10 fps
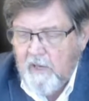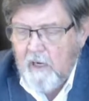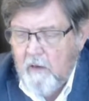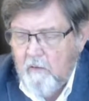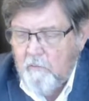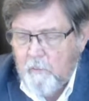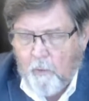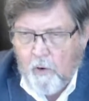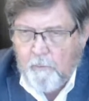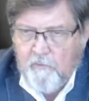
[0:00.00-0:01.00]
The
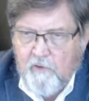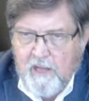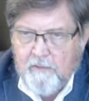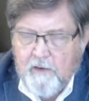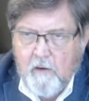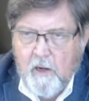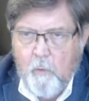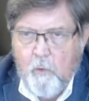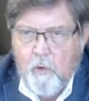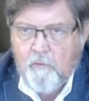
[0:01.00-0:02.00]
perp is not there
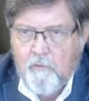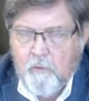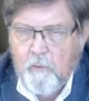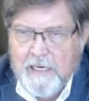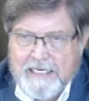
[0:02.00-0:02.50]
anymore, so